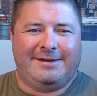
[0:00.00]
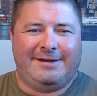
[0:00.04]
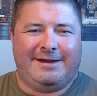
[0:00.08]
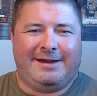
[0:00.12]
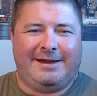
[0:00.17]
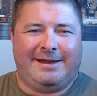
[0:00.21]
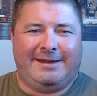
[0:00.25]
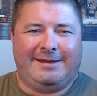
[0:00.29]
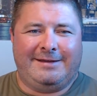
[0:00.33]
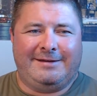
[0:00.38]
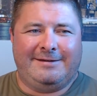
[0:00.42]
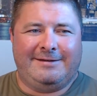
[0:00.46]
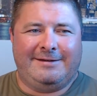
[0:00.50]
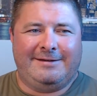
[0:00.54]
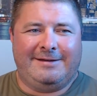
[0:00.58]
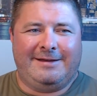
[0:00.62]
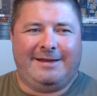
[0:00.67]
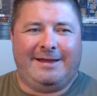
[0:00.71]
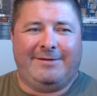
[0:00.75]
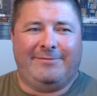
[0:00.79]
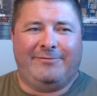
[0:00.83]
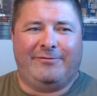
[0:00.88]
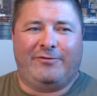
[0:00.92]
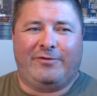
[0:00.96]
I
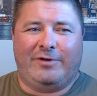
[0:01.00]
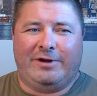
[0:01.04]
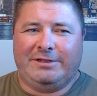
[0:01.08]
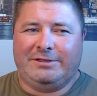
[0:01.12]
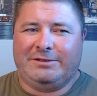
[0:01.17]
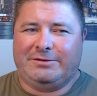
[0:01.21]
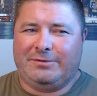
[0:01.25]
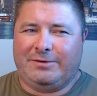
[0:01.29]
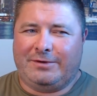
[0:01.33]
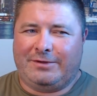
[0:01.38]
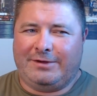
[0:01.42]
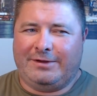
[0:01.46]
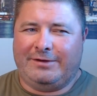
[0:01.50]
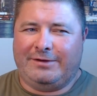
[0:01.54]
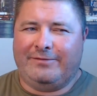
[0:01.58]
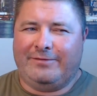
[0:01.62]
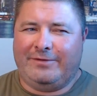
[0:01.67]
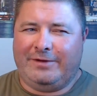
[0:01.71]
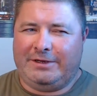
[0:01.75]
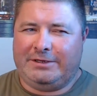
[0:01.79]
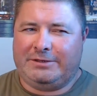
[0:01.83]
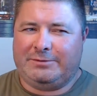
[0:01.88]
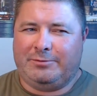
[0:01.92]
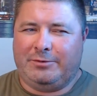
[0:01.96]
am friends with on
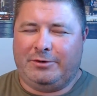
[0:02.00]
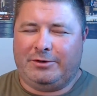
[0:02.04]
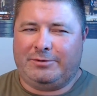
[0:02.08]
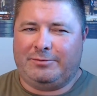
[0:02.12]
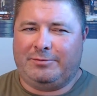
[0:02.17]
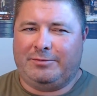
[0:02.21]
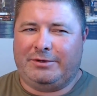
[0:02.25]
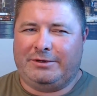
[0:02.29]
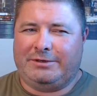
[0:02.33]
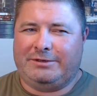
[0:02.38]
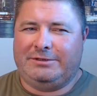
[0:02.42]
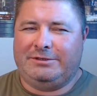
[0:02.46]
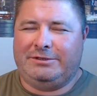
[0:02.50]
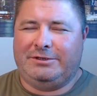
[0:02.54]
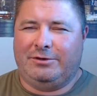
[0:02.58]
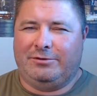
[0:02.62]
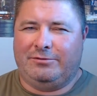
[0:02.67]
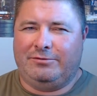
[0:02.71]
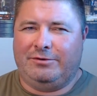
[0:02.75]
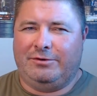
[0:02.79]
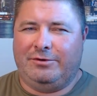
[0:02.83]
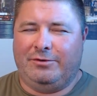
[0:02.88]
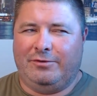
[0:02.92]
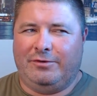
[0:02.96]
Facebook, but
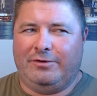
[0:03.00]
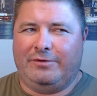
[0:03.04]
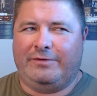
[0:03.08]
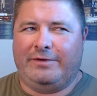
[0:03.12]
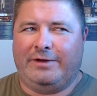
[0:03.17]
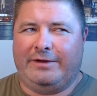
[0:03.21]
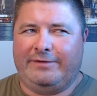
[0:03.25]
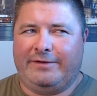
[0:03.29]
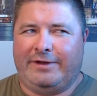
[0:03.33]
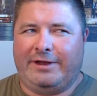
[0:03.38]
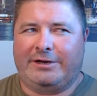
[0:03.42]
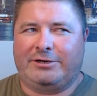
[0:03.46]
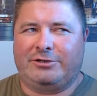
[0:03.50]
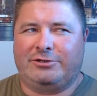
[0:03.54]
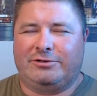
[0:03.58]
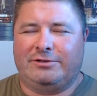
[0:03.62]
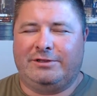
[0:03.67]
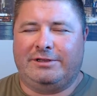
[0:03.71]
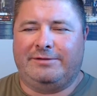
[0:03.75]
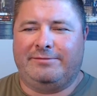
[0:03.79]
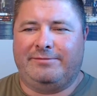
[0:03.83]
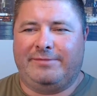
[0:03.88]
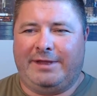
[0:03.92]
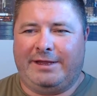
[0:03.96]
don't know if I've
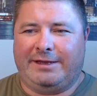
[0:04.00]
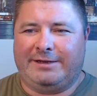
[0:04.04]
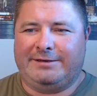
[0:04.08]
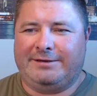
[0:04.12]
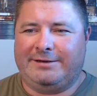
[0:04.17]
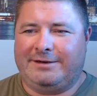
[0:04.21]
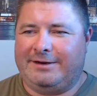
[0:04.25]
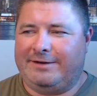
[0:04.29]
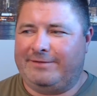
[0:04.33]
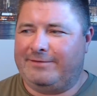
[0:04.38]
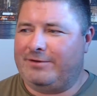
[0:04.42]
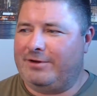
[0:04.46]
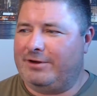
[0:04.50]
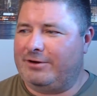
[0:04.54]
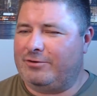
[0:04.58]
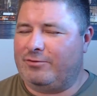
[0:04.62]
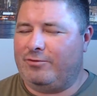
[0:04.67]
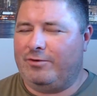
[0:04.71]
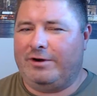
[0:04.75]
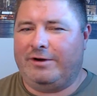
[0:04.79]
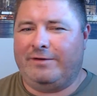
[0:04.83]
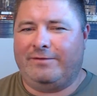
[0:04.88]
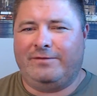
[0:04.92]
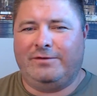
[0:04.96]
actually met. And I've got
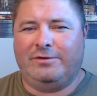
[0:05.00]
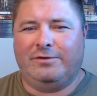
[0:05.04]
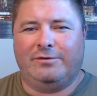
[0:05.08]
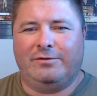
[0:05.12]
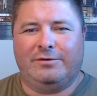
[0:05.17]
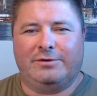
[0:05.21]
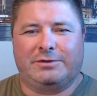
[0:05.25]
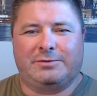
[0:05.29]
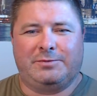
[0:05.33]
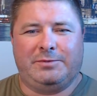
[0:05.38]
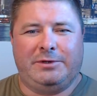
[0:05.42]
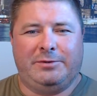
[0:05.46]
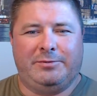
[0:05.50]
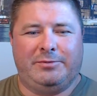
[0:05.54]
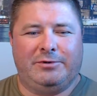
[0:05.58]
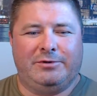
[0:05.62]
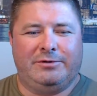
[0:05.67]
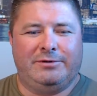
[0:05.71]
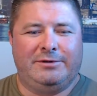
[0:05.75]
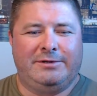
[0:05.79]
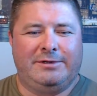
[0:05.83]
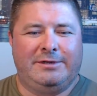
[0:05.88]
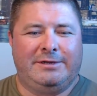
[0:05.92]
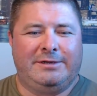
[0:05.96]
quite a few of those
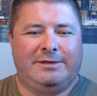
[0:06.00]
people